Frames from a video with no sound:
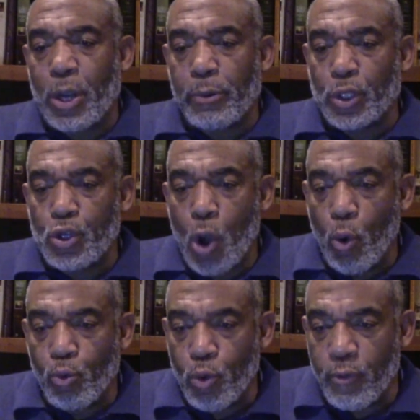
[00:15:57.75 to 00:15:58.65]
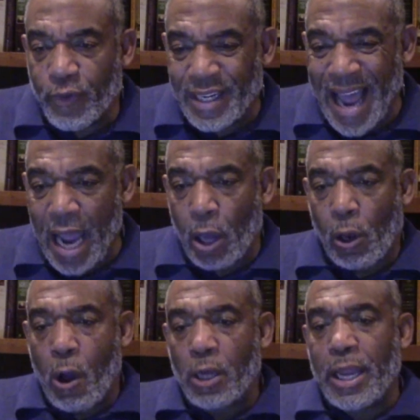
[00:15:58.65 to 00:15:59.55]
there is no room for
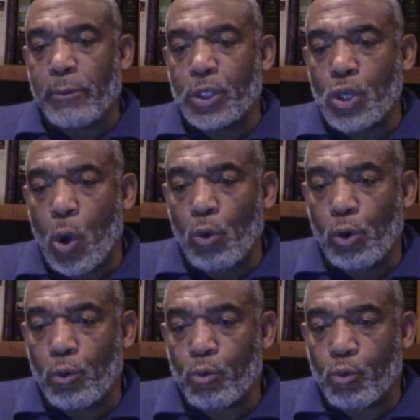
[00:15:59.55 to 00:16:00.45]
dialogue, there is no